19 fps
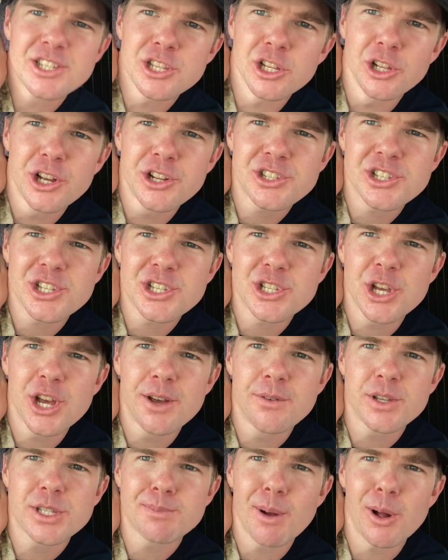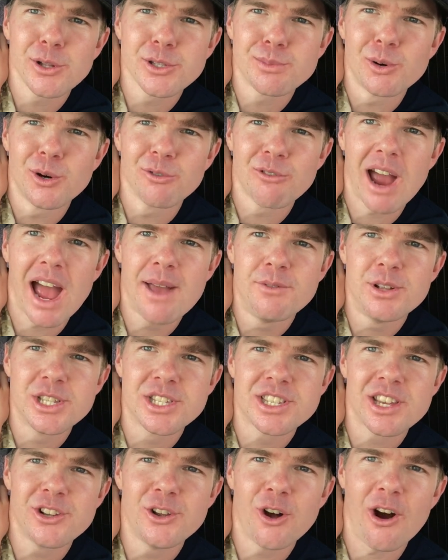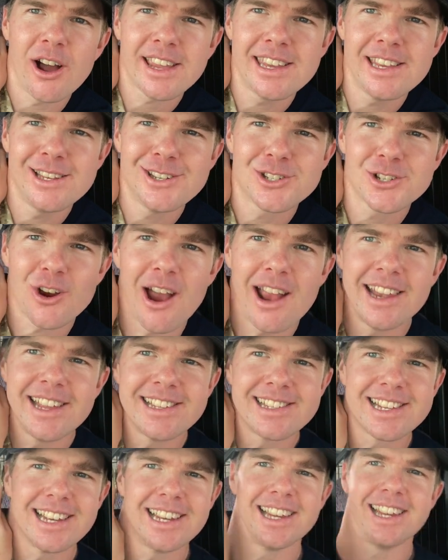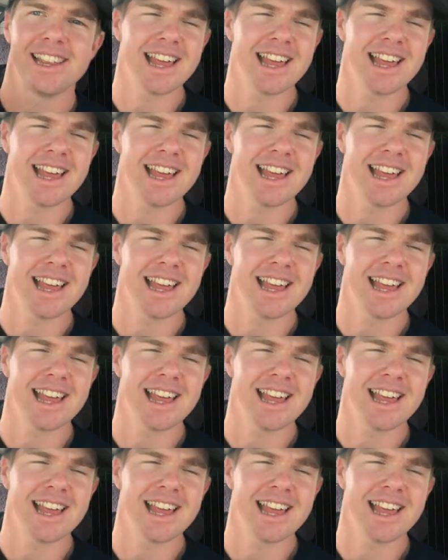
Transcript: Salute to service, Baltimore Ravens, Nike training tee.